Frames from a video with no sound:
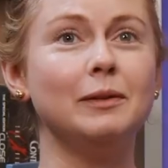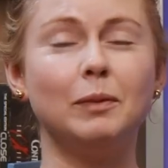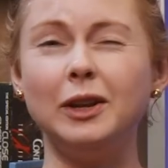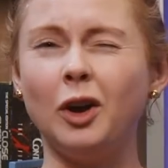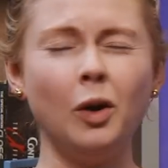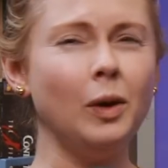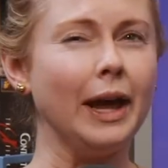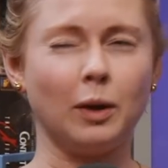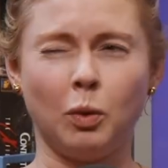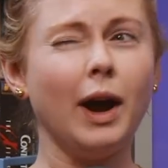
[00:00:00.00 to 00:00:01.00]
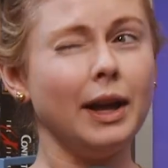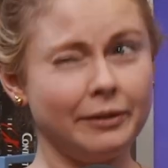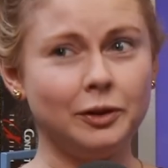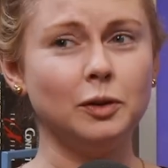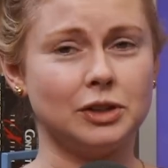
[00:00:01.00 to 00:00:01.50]
know like quite a
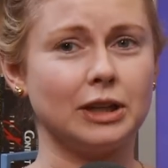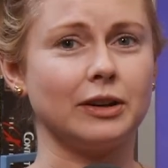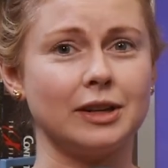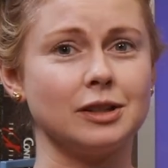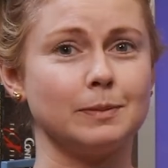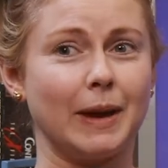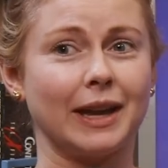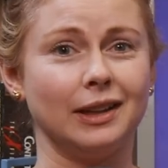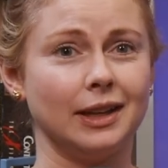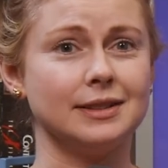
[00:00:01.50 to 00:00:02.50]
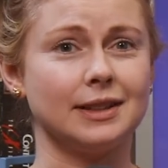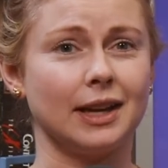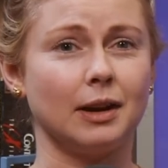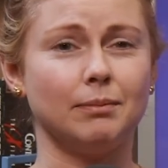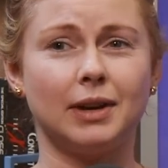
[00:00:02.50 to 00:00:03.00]
few generations back at least.
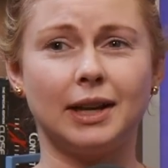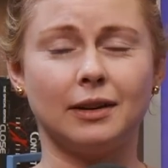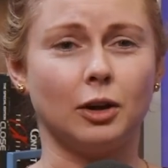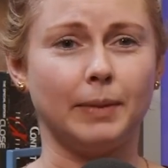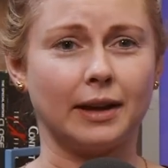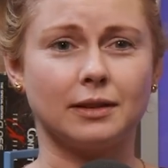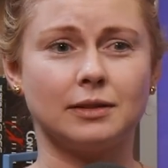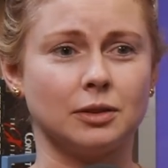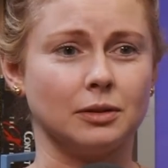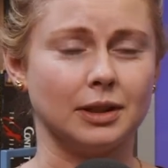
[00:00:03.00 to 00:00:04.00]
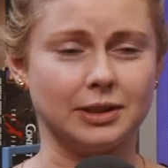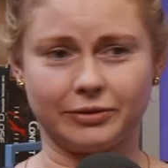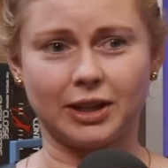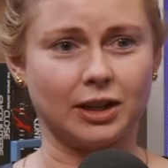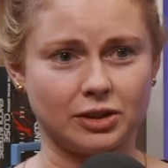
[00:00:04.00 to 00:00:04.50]
Like mine go back to a
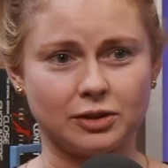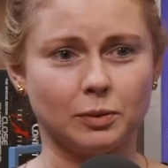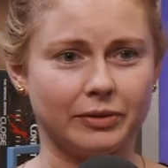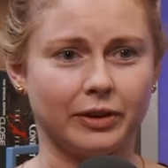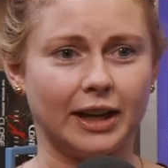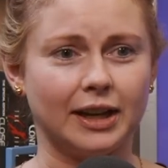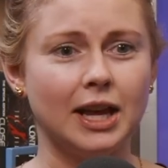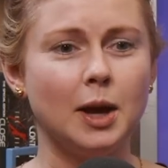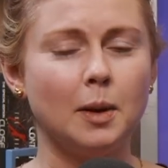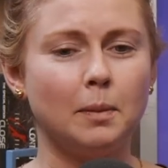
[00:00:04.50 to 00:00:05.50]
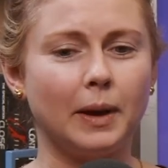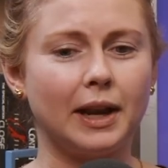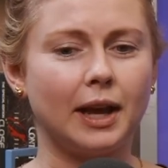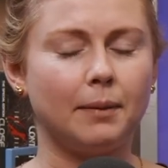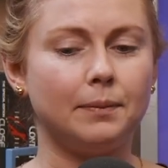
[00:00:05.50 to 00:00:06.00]
different country, so we're fine. But
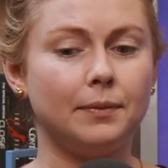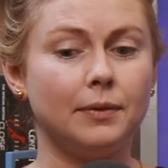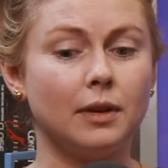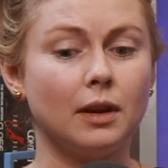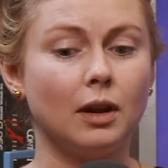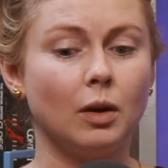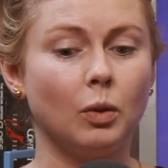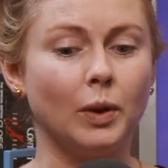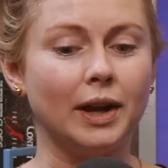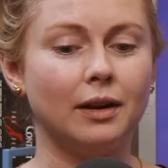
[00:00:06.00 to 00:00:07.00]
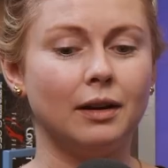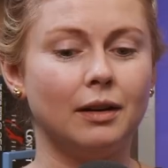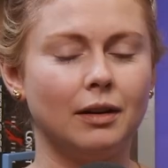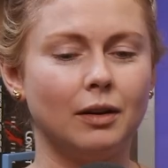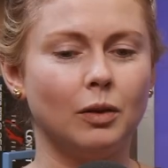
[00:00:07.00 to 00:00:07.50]
when
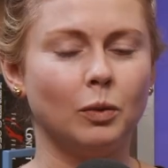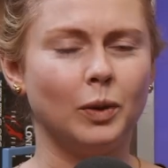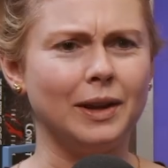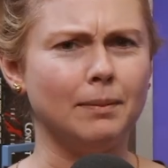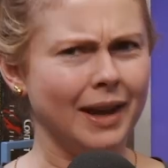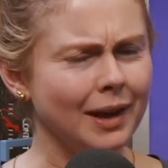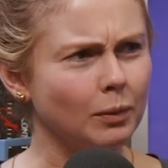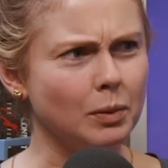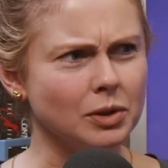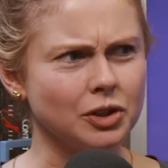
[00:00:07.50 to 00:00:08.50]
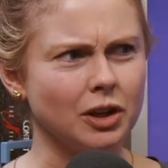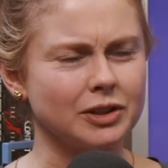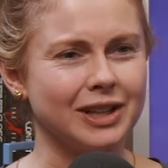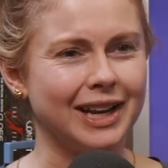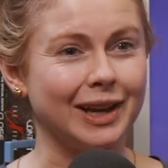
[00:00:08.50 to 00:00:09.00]
we met, we were
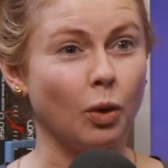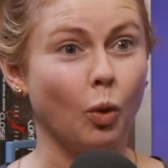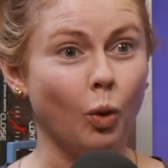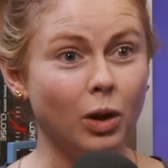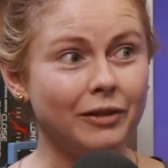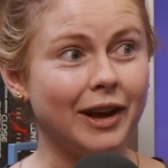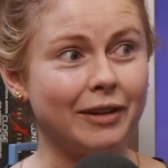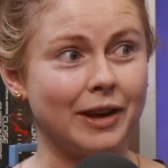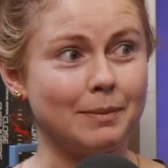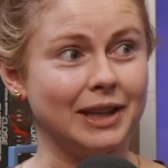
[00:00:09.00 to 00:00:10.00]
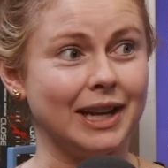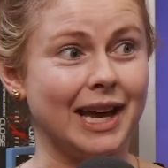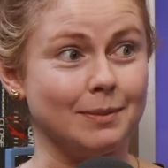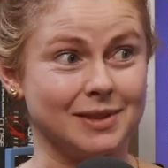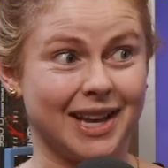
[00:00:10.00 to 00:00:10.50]
shocked that like all of our family
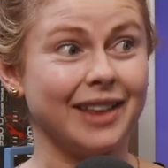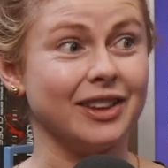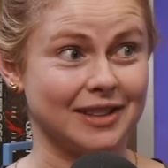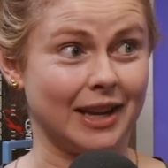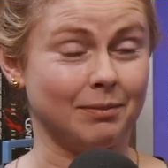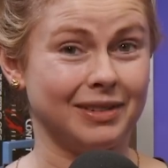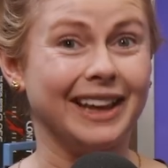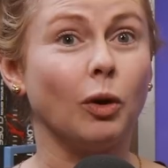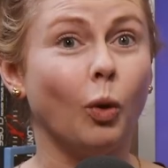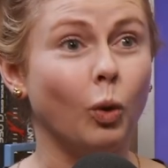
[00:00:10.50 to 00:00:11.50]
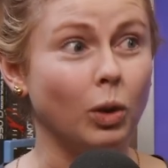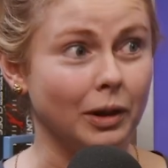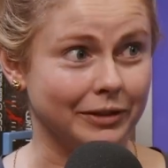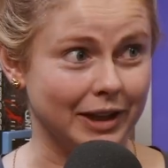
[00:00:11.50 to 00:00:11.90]
names are the same. Like all of